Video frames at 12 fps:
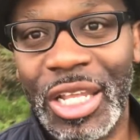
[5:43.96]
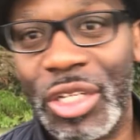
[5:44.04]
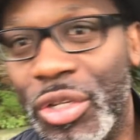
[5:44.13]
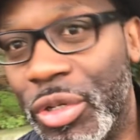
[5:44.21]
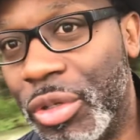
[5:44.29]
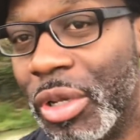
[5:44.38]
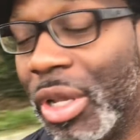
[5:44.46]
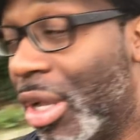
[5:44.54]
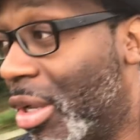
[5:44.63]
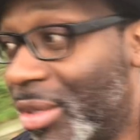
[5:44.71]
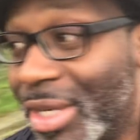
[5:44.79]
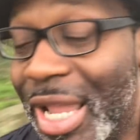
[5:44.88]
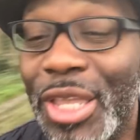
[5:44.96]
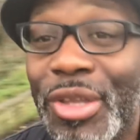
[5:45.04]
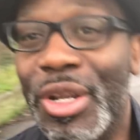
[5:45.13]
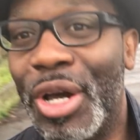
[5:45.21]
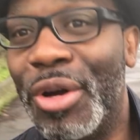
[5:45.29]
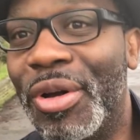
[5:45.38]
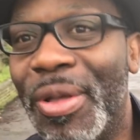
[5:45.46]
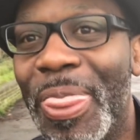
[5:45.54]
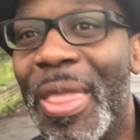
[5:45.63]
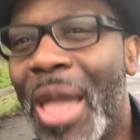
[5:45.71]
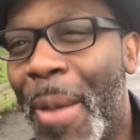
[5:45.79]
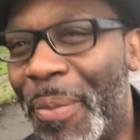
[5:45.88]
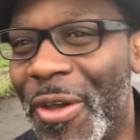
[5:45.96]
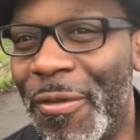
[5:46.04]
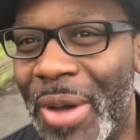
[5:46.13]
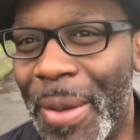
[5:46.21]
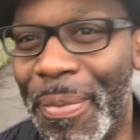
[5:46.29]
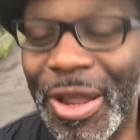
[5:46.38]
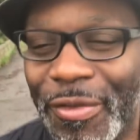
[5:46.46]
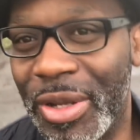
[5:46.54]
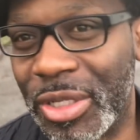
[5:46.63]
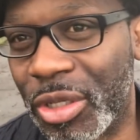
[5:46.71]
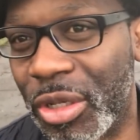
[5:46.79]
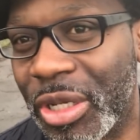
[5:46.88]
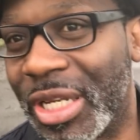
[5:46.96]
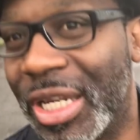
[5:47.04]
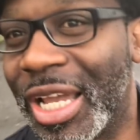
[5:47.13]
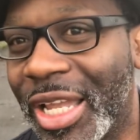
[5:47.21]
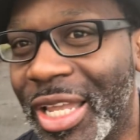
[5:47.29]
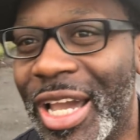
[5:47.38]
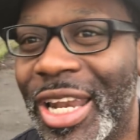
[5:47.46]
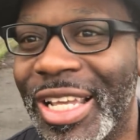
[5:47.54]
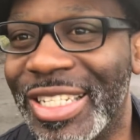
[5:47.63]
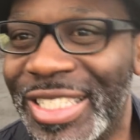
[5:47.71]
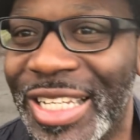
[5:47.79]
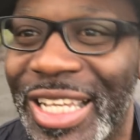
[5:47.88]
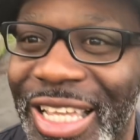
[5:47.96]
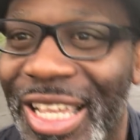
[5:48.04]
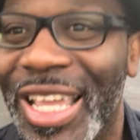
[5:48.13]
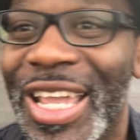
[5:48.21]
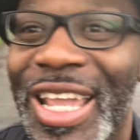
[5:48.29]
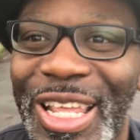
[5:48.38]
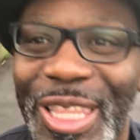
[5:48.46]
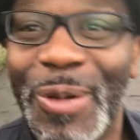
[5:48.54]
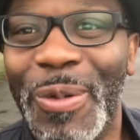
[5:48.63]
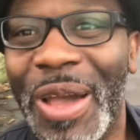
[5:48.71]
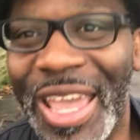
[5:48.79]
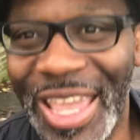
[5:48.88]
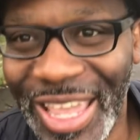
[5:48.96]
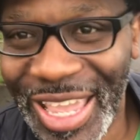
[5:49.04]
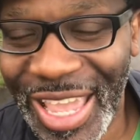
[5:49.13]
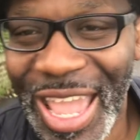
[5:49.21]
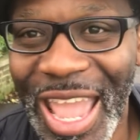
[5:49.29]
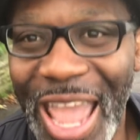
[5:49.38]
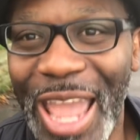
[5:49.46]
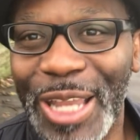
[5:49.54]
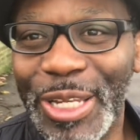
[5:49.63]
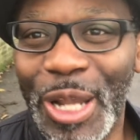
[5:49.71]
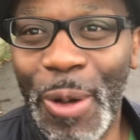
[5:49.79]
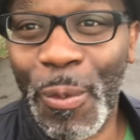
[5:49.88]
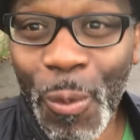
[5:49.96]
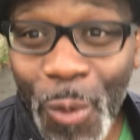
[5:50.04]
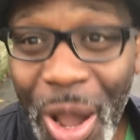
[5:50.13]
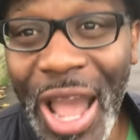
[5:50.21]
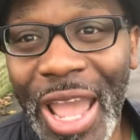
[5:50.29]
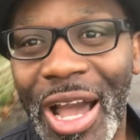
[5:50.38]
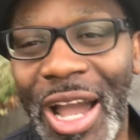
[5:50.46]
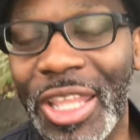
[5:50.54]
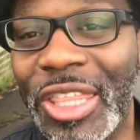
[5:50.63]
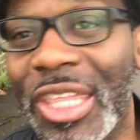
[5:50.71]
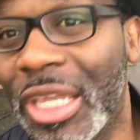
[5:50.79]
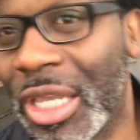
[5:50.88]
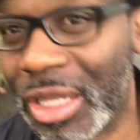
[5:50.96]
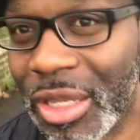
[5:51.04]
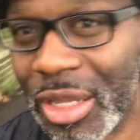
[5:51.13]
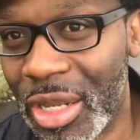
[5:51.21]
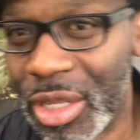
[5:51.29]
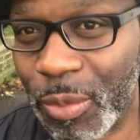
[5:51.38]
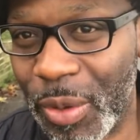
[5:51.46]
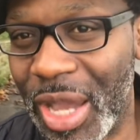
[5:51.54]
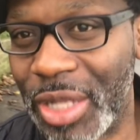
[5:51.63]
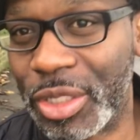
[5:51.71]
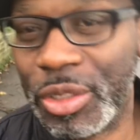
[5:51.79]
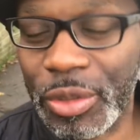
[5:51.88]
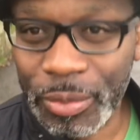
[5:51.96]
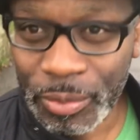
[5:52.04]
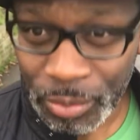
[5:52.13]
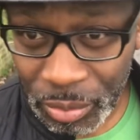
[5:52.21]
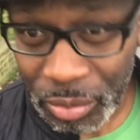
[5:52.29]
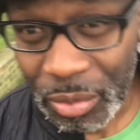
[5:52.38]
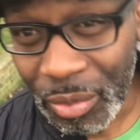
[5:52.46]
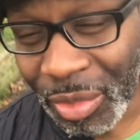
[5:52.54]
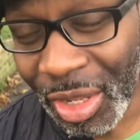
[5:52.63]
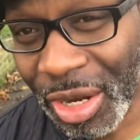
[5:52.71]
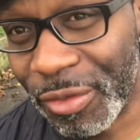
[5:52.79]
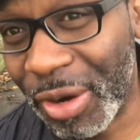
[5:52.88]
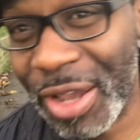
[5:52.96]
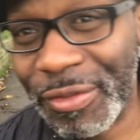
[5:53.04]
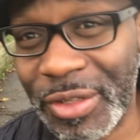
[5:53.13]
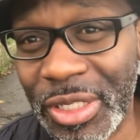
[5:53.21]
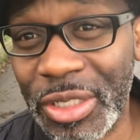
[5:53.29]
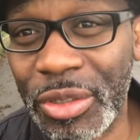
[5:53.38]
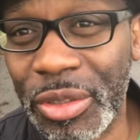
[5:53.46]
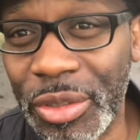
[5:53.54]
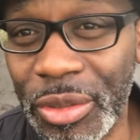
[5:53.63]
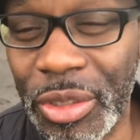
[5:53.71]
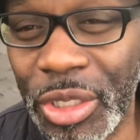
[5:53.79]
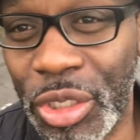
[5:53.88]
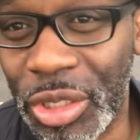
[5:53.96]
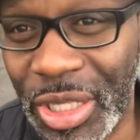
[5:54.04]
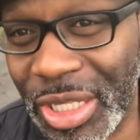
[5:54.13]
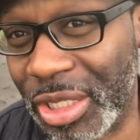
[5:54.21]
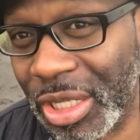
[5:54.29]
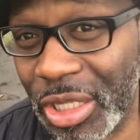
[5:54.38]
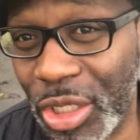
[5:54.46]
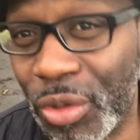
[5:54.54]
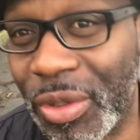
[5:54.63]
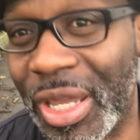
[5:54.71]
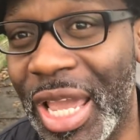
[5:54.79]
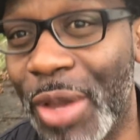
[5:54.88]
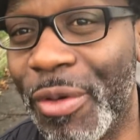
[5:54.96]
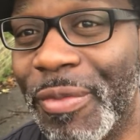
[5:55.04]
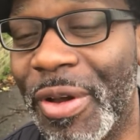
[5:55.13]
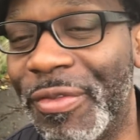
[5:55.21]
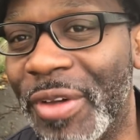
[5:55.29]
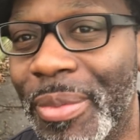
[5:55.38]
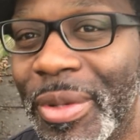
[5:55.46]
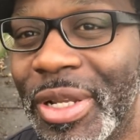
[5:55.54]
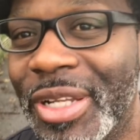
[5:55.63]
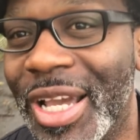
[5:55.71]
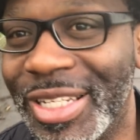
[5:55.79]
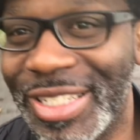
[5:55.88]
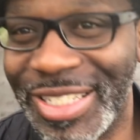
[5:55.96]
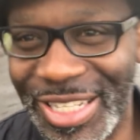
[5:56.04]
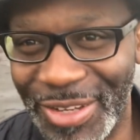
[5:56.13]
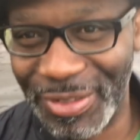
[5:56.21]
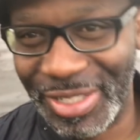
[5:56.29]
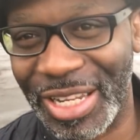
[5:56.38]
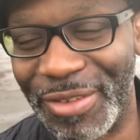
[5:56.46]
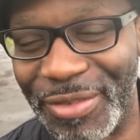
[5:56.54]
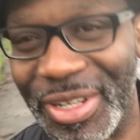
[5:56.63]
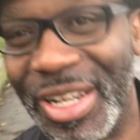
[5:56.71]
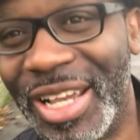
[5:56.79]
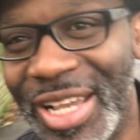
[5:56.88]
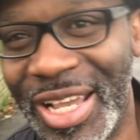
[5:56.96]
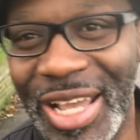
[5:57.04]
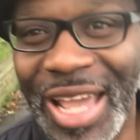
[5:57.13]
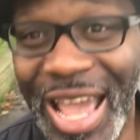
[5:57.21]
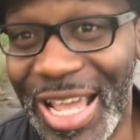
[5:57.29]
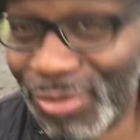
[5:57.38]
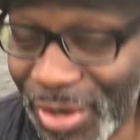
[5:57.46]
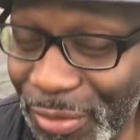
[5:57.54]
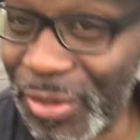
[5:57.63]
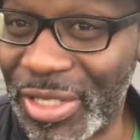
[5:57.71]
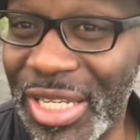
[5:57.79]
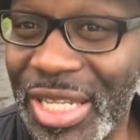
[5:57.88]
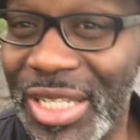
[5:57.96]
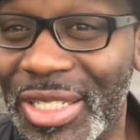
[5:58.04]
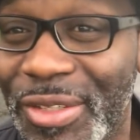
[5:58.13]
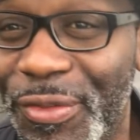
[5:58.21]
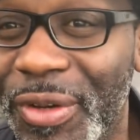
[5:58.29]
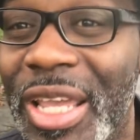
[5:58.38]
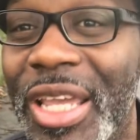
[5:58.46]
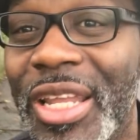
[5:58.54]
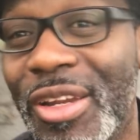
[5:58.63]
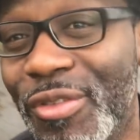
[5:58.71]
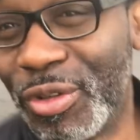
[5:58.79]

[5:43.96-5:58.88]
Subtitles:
to let you know a bit of my background so you can kind of like see the way and why I think the way I do. I arrived in the UK with my family in 1977 as refugees, fleeing